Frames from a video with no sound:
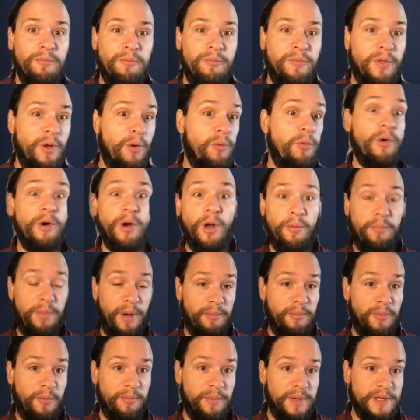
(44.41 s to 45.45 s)
there were no
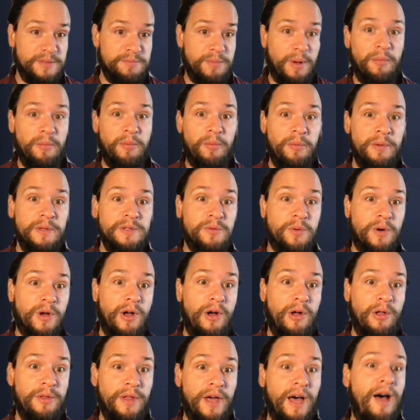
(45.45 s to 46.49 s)
bumblebees. Bumblebees were
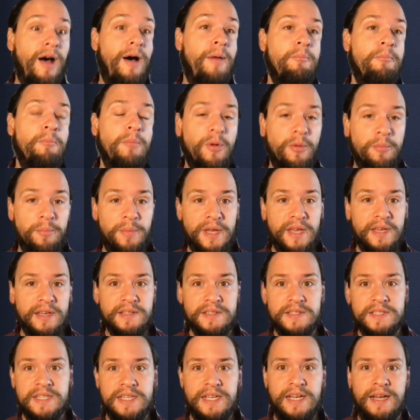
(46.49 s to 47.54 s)
called
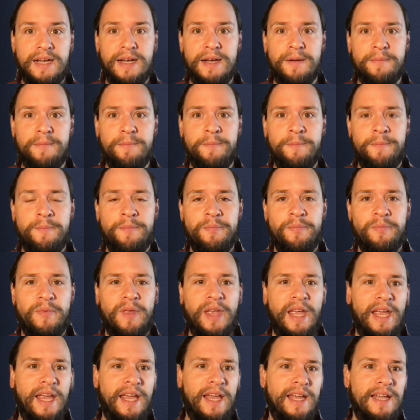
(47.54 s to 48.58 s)
humblebees. Um,
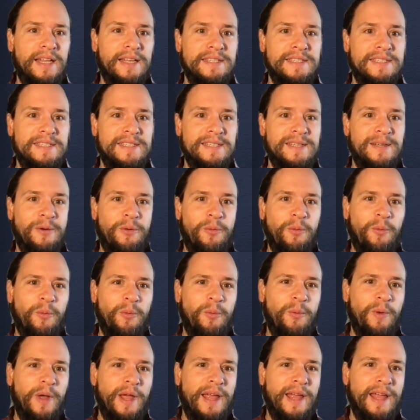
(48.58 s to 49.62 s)
and
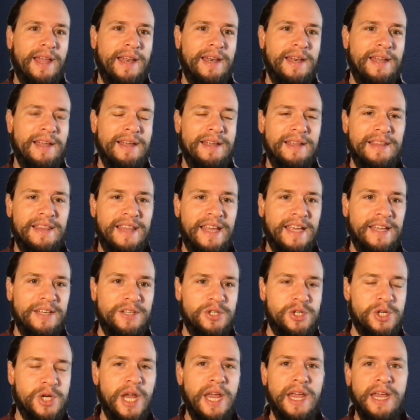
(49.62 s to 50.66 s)
when they
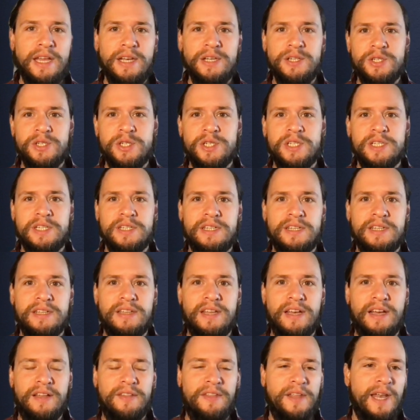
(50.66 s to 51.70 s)
changed,
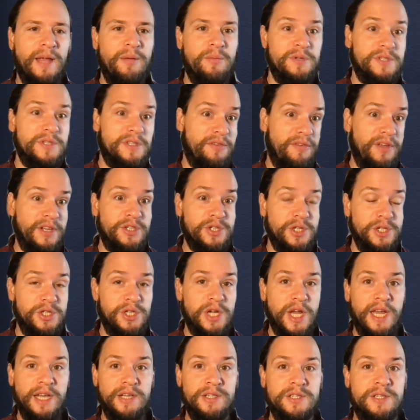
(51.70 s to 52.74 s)
the, the name was eventually
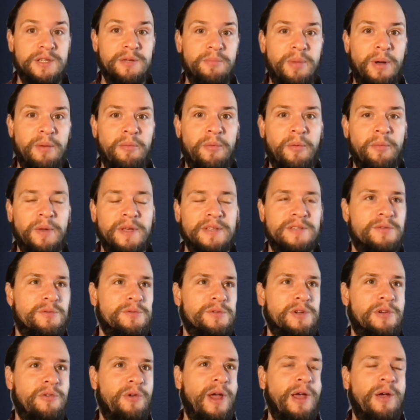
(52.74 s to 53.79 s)
changed to bumblebees, there
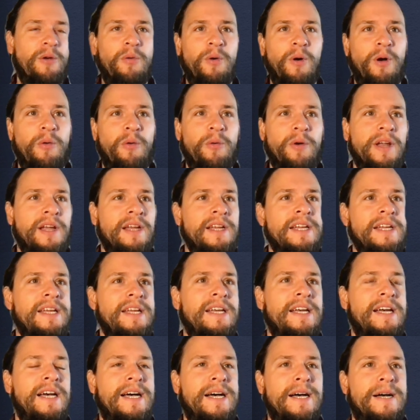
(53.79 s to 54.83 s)
was a great quote
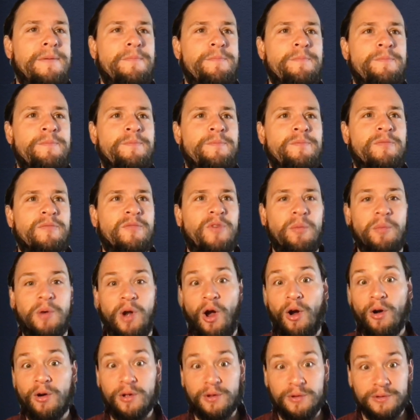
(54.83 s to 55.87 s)
um, from an
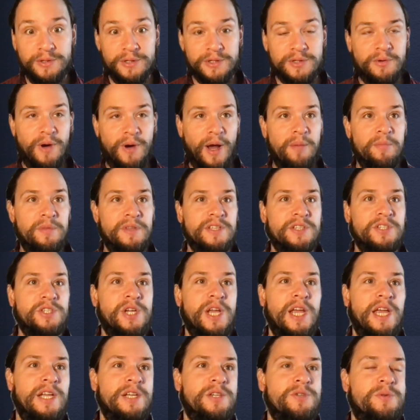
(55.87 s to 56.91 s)
article describing this
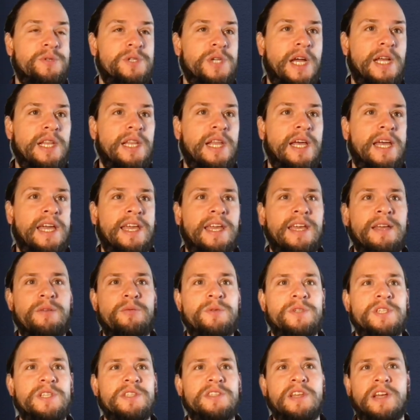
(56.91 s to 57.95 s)
change, which I like,
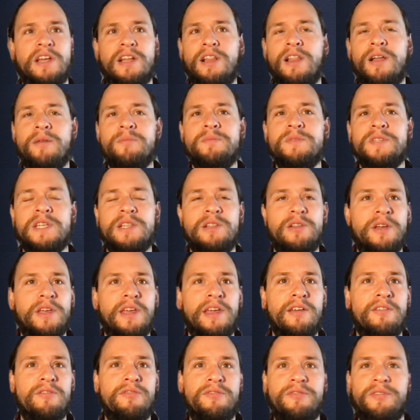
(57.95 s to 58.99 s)
which is the clumsy
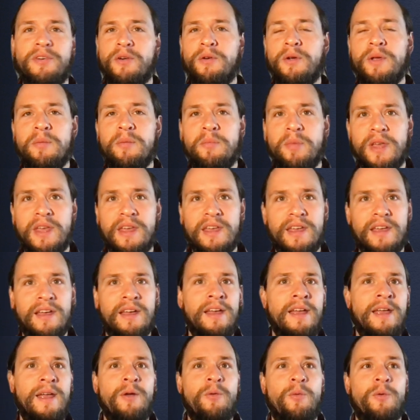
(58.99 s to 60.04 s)
looking furry bee
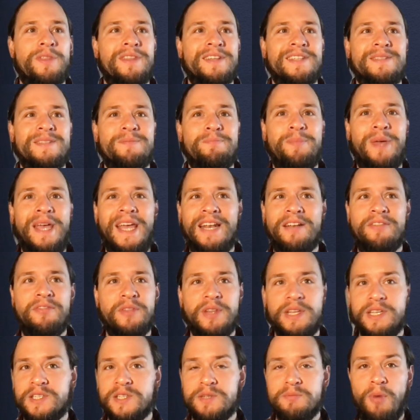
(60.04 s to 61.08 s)
with its
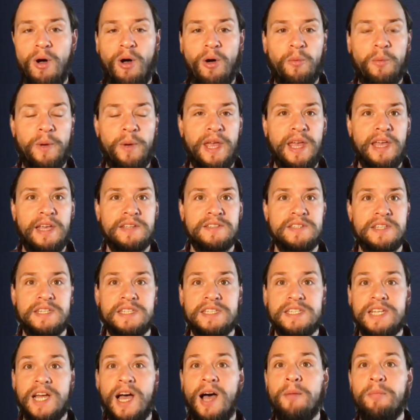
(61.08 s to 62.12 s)
pitifully small wings
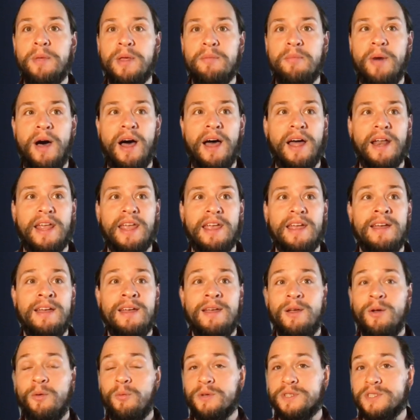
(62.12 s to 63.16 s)
and tubby body,
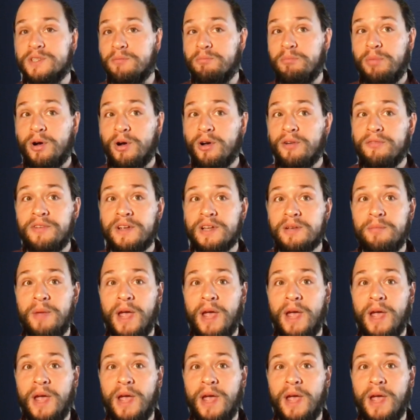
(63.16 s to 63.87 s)
was the perfect